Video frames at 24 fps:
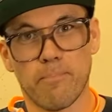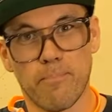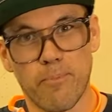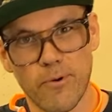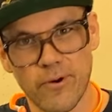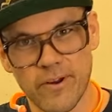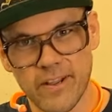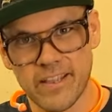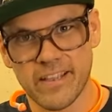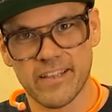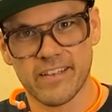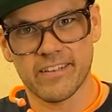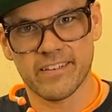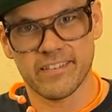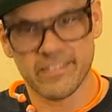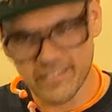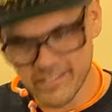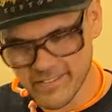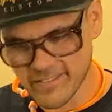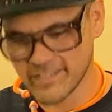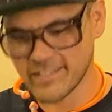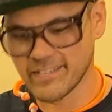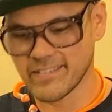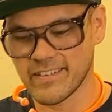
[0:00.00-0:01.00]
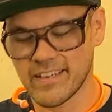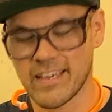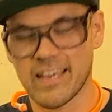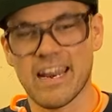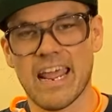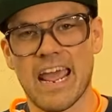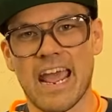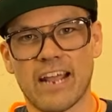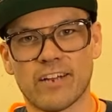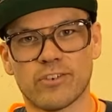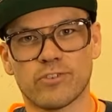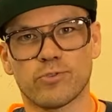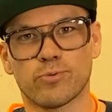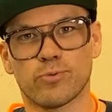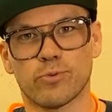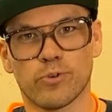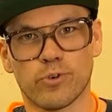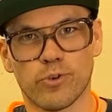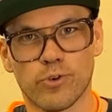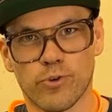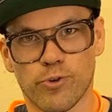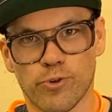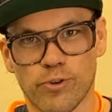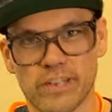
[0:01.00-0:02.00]
putting an
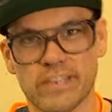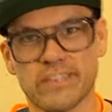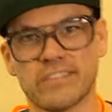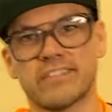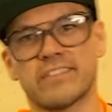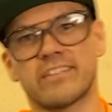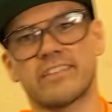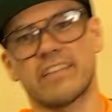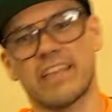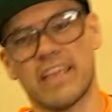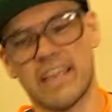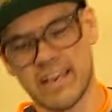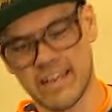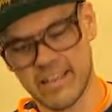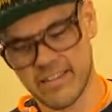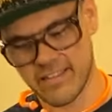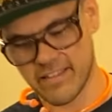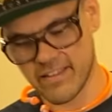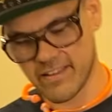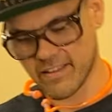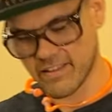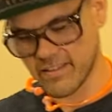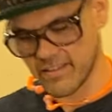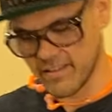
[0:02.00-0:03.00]
actual crease into anything.